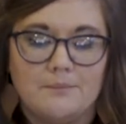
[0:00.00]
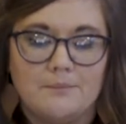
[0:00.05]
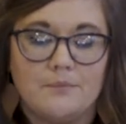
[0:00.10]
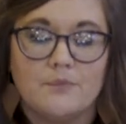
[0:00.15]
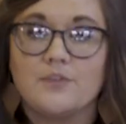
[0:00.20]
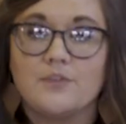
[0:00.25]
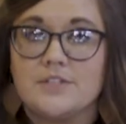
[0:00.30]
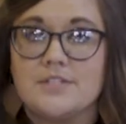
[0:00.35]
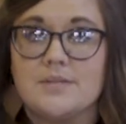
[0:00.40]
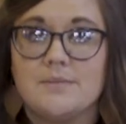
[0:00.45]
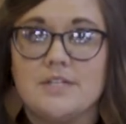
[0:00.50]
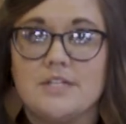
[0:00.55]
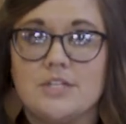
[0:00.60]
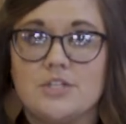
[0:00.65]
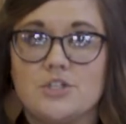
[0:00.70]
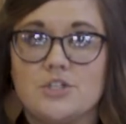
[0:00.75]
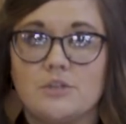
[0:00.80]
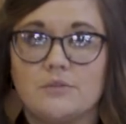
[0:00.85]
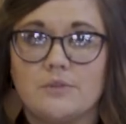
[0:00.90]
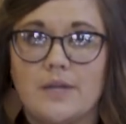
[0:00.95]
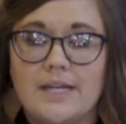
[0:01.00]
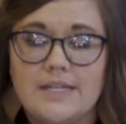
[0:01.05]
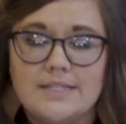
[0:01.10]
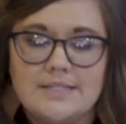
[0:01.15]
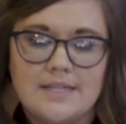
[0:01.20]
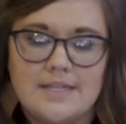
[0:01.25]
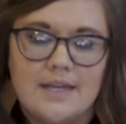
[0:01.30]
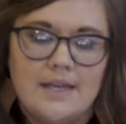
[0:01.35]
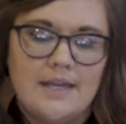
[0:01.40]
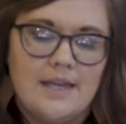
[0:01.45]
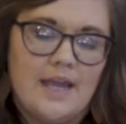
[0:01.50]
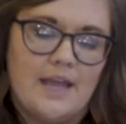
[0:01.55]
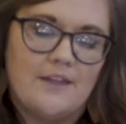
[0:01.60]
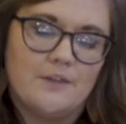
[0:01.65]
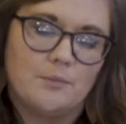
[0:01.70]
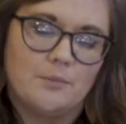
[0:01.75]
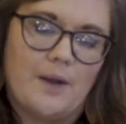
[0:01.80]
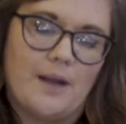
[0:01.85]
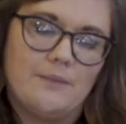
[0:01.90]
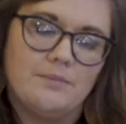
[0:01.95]
for some additional rice. And
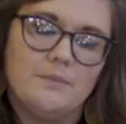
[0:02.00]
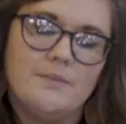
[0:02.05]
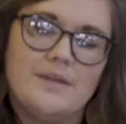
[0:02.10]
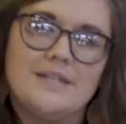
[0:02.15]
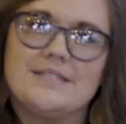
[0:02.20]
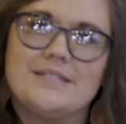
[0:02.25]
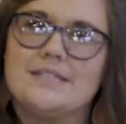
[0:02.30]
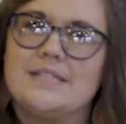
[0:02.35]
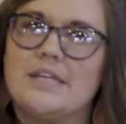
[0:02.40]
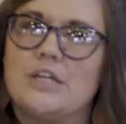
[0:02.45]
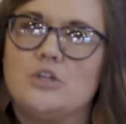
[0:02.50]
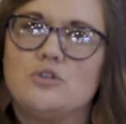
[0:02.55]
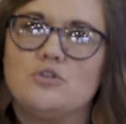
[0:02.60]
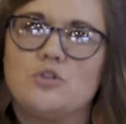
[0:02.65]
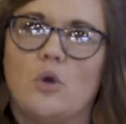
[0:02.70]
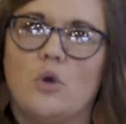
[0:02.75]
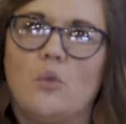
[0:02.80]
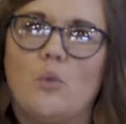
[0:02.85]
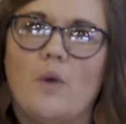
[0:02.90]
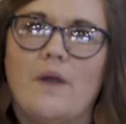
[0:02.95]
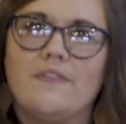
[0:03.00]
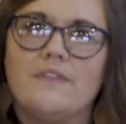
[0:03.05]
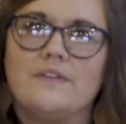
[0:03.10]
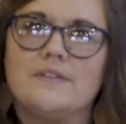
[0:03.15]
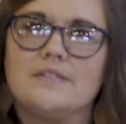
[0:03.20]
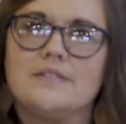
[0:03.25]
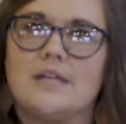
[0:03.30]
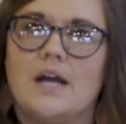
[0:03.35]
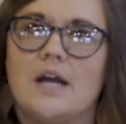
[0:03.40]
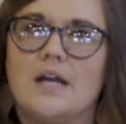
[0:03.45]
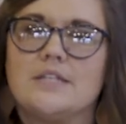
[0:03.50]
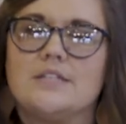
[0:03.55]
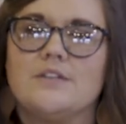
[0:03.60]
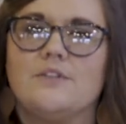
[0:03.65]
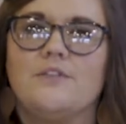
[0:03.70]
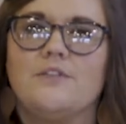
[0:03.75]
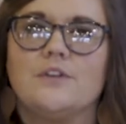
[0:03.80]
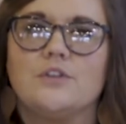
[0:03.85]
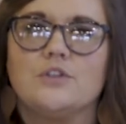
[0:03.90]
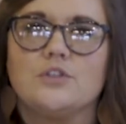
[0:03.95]
the problem is that you don't want the sock to
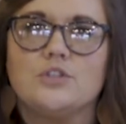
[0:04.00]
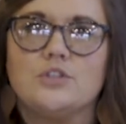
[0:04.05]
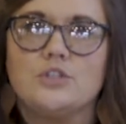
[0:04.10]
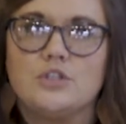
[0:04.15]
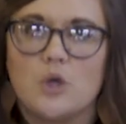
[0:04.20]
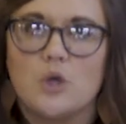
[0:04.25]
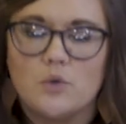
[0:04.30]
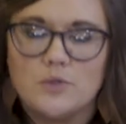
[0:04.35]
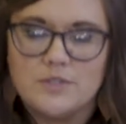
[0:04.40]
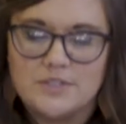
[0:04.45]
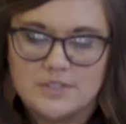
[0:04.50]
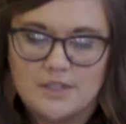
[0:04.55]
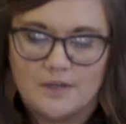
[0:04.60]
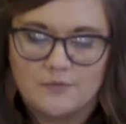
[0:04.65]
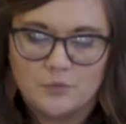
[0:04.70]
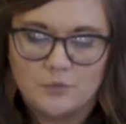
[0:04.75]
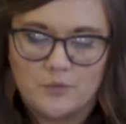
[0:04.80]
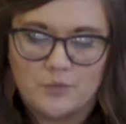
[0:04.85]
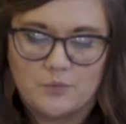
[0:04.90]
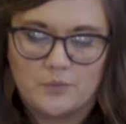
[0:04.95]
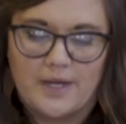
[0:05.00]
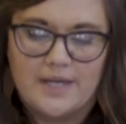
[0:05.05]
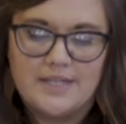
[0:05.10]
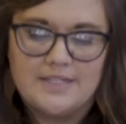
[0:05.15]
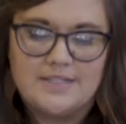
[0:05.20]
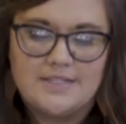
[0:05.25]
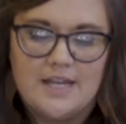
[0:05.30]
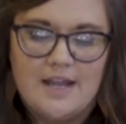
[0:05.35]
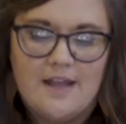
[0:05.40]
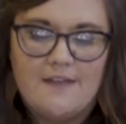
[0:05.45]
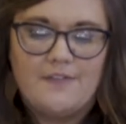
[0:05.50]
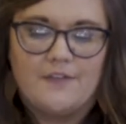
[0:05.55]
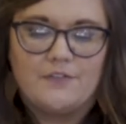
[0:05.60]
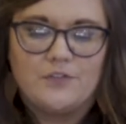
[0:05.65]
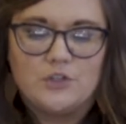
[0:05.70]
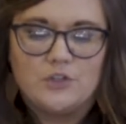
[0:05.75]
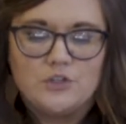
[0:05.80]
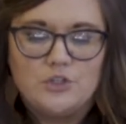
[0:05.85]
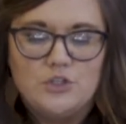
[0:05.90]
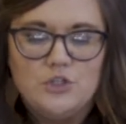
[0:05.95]
feel so stuffed with rice that
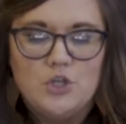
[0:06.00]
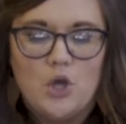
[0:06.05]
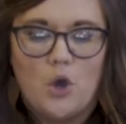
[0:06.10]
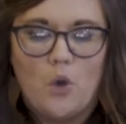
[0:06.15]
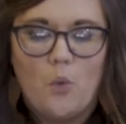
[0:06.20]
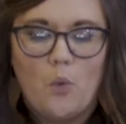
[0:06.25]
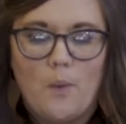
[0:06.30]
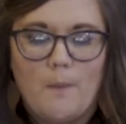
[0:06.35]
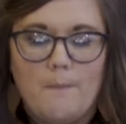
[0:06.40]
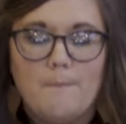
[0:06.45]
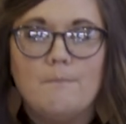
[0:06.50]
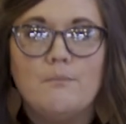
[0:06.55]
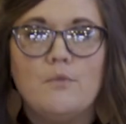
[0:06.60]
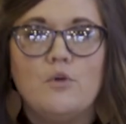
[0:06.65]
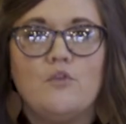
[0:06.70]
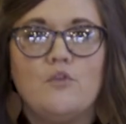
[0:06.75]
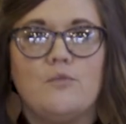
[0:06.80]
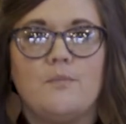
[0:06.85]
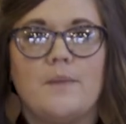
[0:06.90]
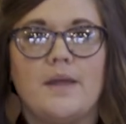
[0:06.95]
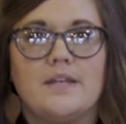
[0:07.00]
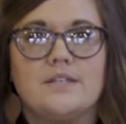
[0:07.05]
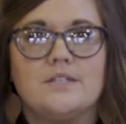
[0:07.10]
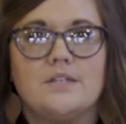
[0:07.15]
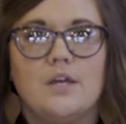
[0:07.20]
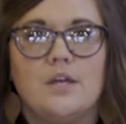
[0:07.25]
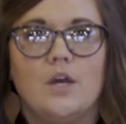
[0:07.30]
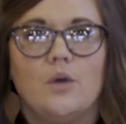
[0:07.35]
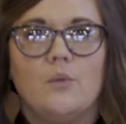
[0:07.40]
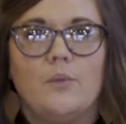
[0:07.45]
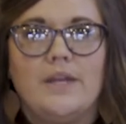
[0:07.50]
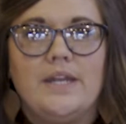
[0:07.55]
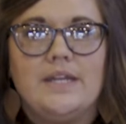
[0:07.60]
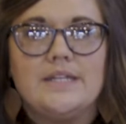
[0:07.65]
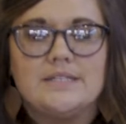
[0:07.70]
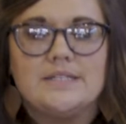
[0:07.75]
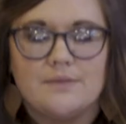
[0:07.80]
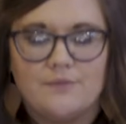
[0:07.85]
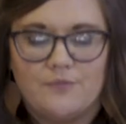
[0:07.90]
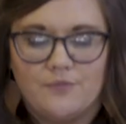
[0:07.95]
there's no movement. We
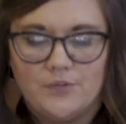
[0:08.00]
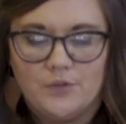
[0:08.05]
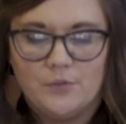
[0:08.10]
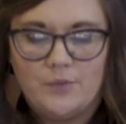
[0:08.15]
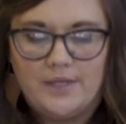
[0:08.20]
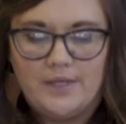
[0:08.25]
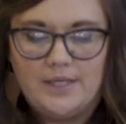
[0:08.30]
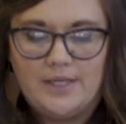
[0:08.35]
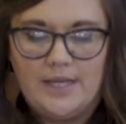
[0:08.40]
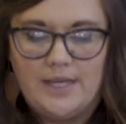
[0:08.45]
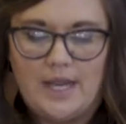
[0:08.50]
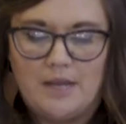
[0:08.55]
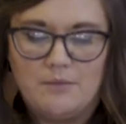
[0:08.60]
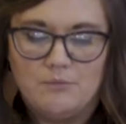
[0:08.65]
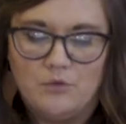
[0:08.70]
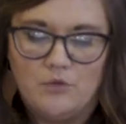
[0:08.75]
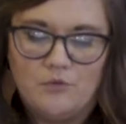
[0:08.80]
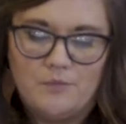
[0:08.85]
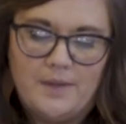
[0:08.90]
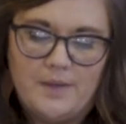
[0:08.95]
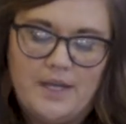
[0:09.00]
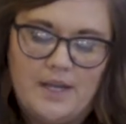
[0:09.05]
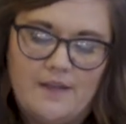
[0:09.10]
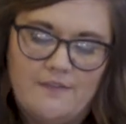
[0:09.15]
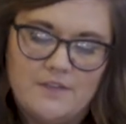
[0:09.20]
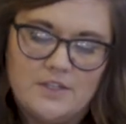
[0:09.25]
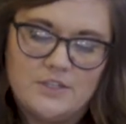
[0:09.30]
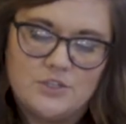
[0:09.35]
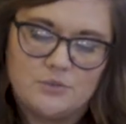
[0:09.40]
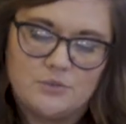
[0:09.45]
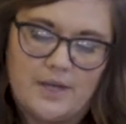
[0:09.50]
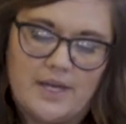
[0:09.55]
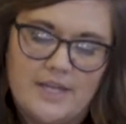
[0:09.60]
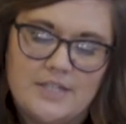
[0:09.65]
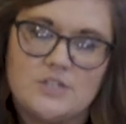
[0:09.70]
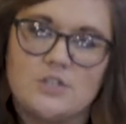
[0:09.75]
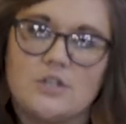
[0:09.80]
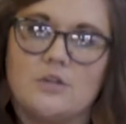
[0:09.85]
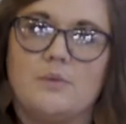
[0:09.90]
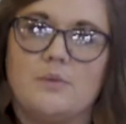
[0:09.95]
need some fluidity and movement in this
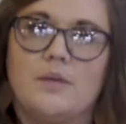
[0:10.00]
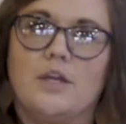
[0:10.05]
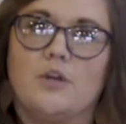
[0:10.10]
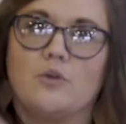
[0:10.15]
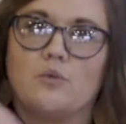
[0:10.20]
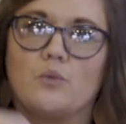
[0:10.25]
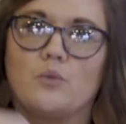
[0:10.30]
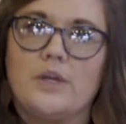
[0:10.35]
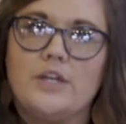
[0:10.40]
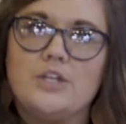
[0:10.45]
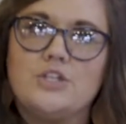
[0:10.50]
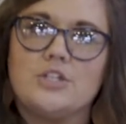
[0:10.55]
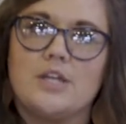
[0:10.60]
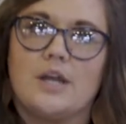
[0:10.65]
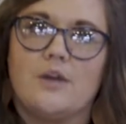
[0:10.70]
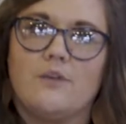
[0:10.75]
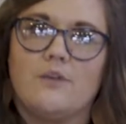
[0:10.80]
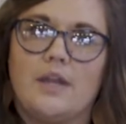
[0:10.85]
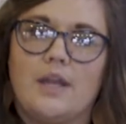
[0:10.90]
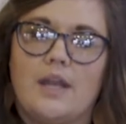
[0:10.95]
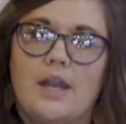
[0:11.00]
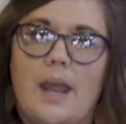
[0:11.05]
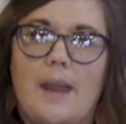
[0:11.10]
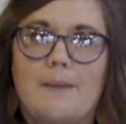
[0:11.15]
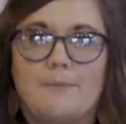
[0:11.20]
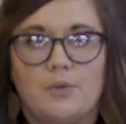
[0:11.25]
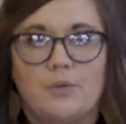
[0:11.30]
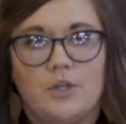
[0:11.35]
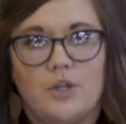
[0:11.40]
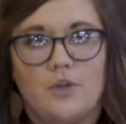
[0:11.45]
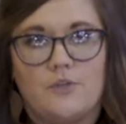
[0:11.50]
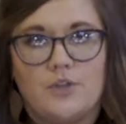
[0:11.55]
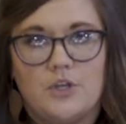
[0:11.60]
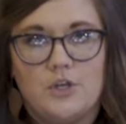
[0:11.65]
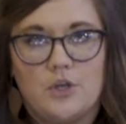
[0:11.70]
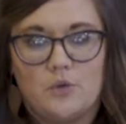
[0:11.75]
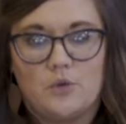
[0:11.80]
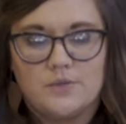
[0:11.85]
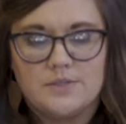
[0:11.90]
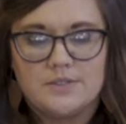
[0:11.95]
rice so that we can reach down in and pull out the
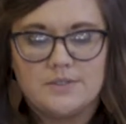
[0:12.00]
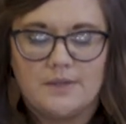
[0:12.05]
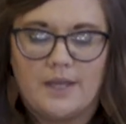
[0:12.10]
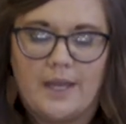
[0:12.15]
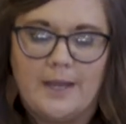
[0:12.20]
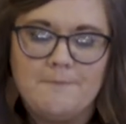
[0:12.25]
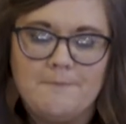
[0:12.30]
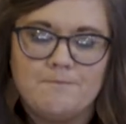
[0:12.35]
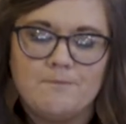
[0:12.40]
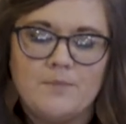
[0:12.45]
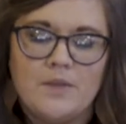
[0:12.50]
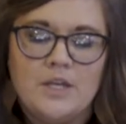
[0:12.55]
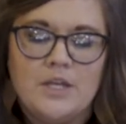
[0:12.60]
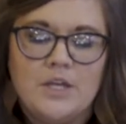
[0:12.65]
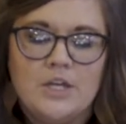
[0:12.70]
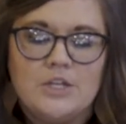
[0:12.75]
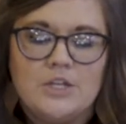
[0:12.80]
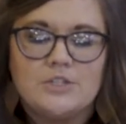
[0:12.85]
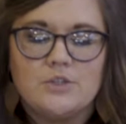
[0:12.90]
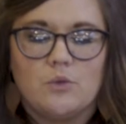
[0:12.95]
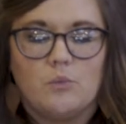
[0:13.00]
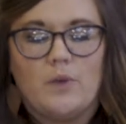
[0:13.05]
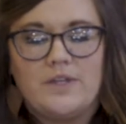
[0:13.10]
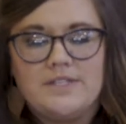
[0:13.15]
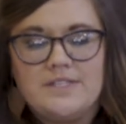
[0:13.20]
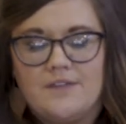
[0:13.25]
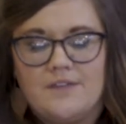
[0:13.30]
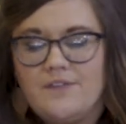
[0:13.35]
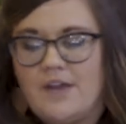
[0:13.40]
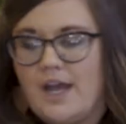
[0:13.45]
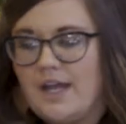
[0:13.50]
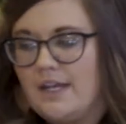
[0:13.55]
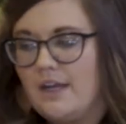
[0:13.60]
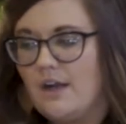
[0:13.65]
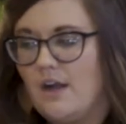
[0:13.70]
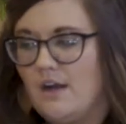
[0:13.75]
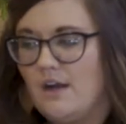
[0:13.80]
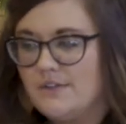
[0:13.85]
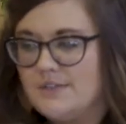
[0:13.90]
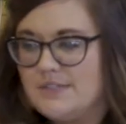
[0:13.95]
nose, okay? So once I've got it
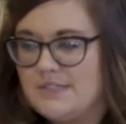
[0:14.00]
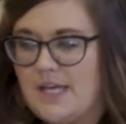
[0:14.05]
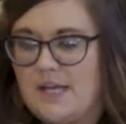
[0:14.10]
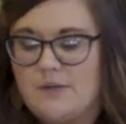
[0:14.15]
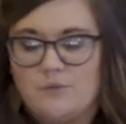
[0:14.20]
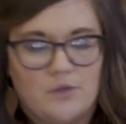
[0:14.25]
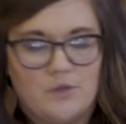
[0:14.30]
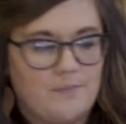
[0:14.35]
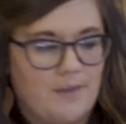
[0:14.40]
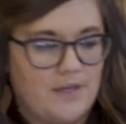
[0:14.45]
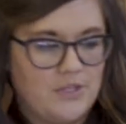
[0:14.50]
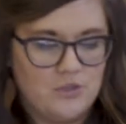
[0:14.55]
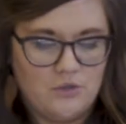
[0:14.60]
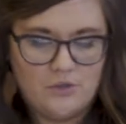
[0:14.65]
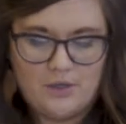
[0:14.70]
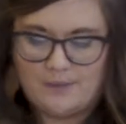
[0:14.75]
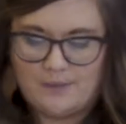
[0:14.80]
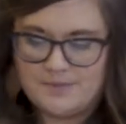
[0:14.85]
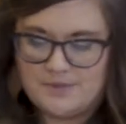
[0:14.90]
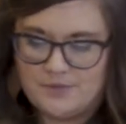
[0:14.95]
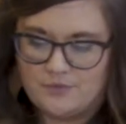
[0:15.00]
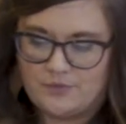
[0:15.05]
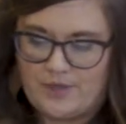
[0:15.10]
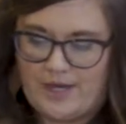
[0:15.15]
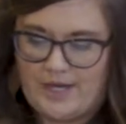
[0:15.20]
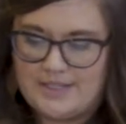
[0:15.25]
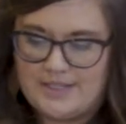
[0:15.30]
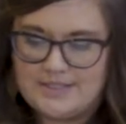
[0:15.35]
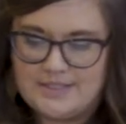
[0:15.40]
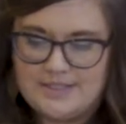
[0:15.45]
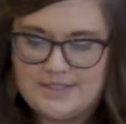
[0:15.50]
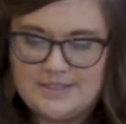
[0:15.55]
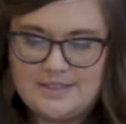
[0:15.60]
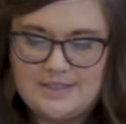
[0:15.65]
all set with my 2 cups of rice,